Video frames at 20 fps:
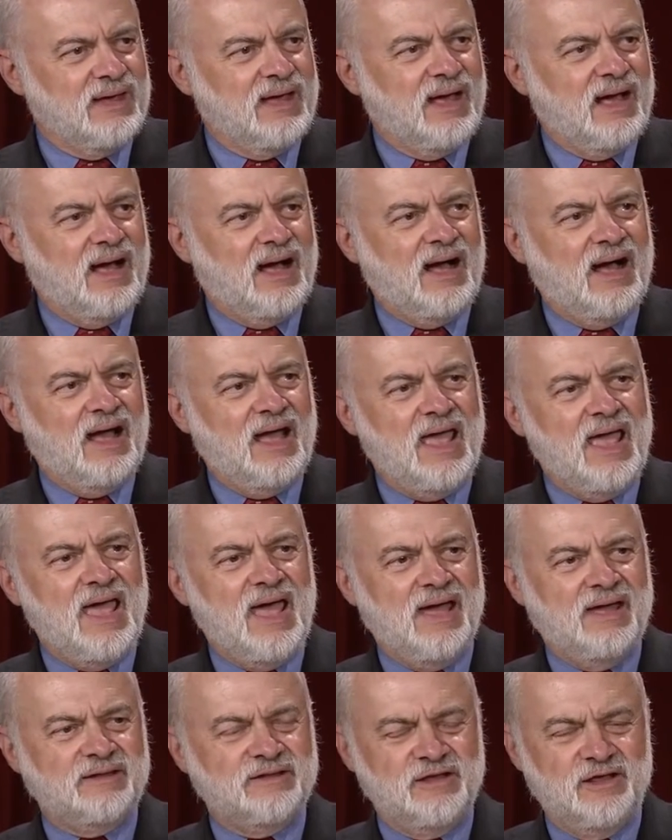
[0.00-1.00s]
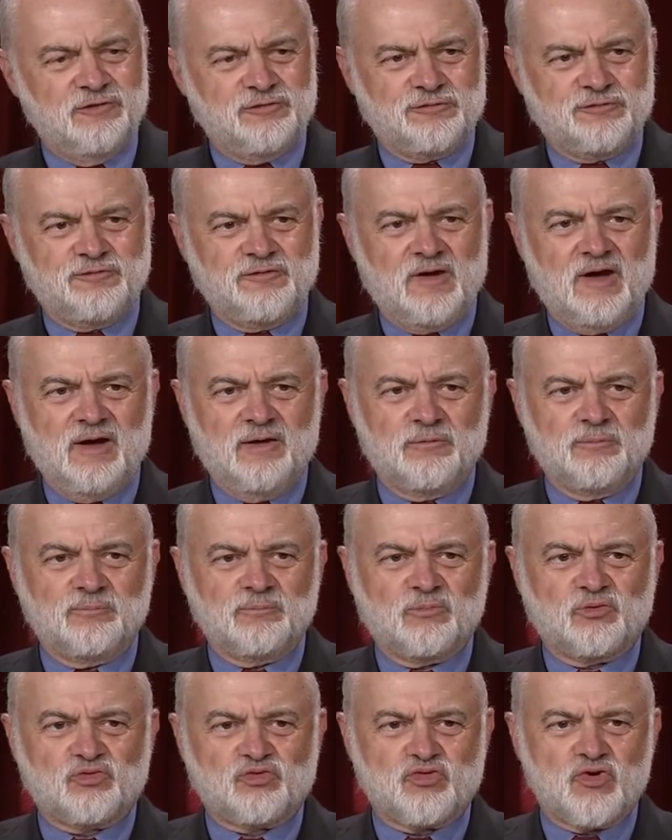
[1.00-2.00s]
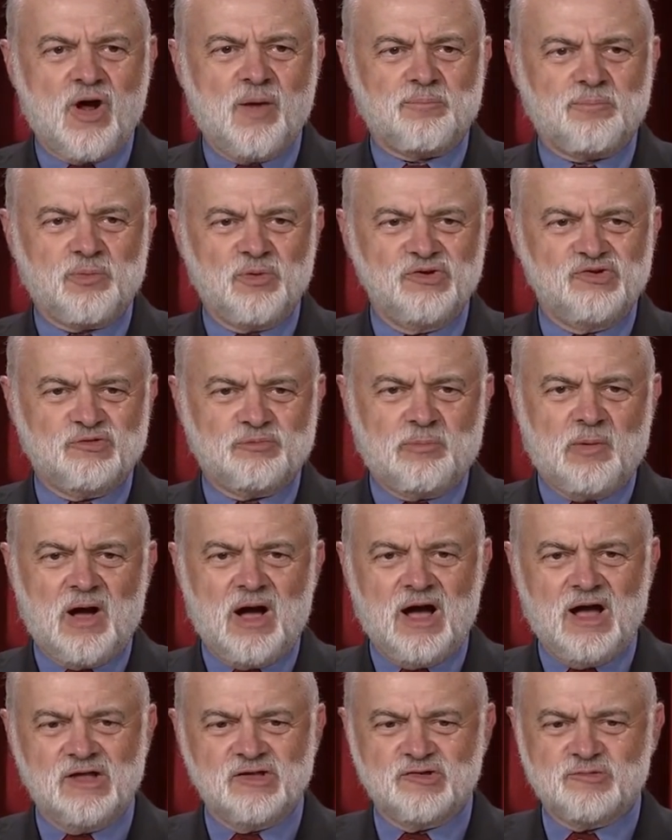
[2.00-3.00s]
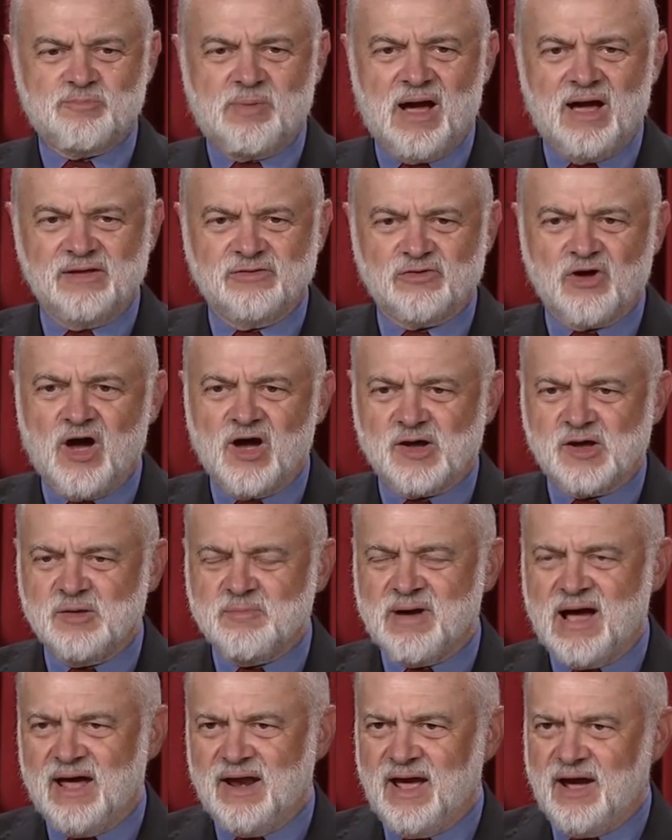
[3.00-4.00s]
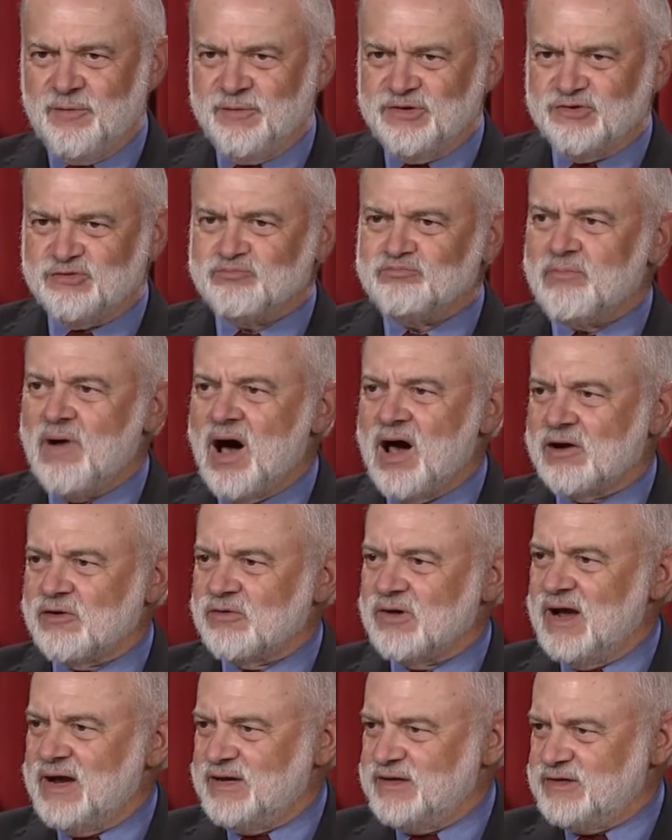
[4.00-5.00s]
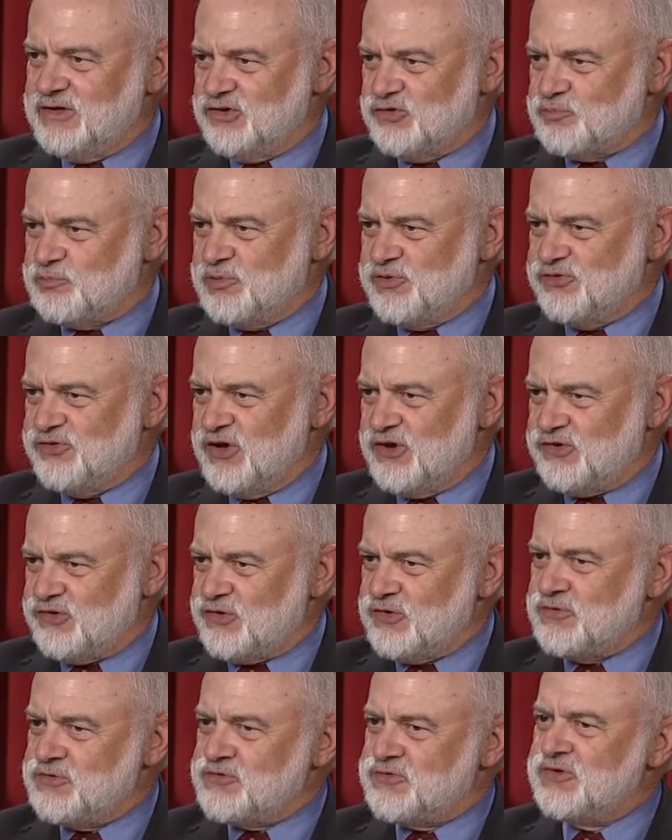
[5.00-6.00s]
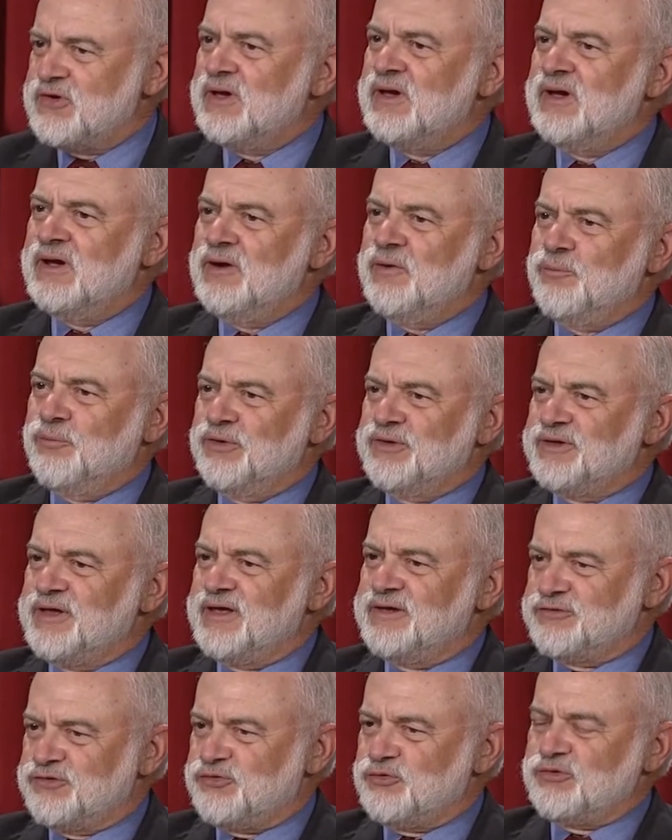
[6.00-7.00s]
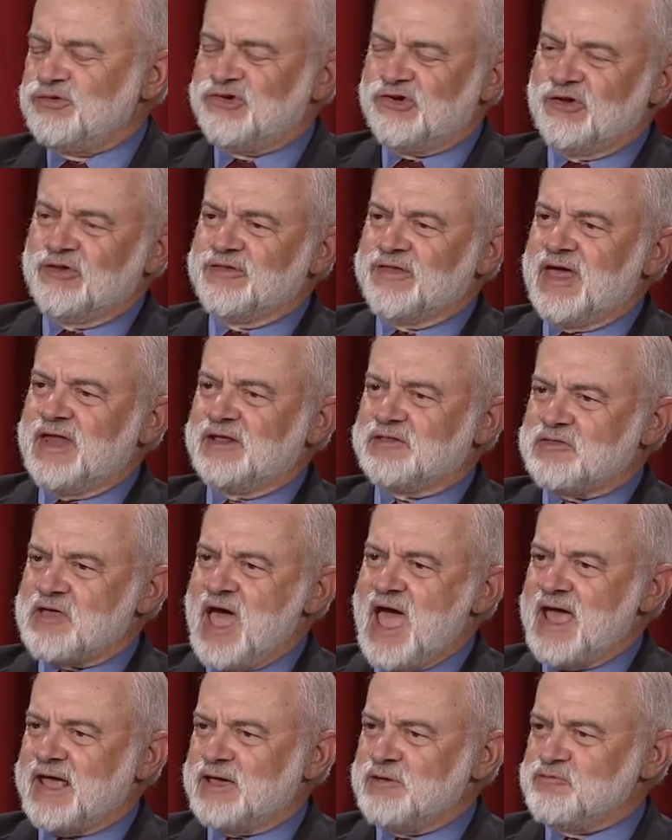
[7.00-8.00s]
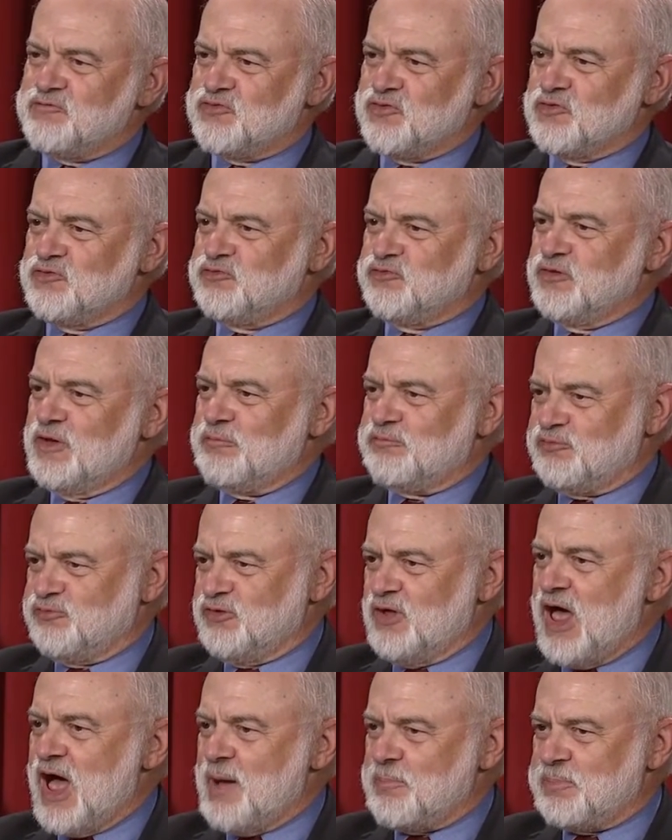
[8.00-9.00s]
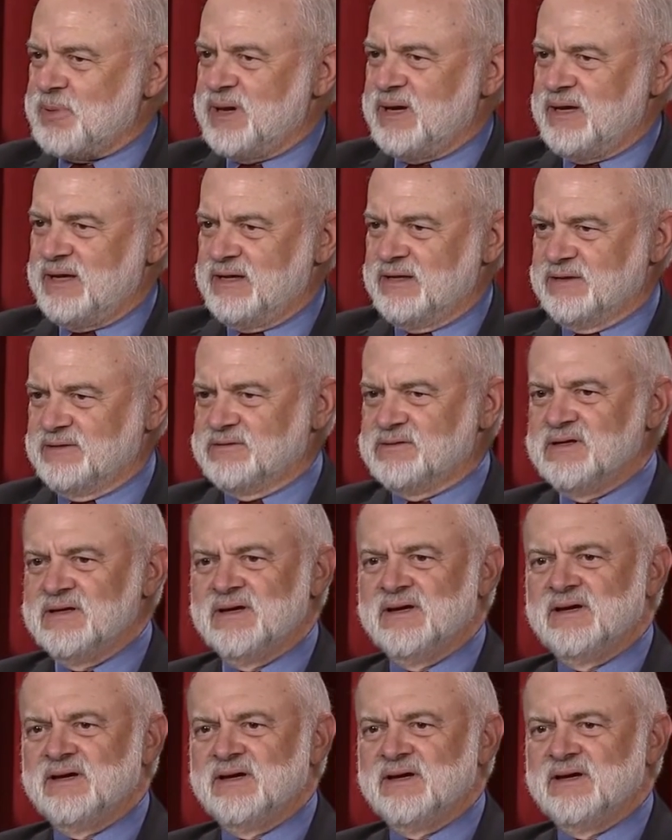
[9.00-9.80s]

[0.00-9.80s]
and if Trump responds by talking about how he's moderated his positions, she'll then attack him for flip-flopping and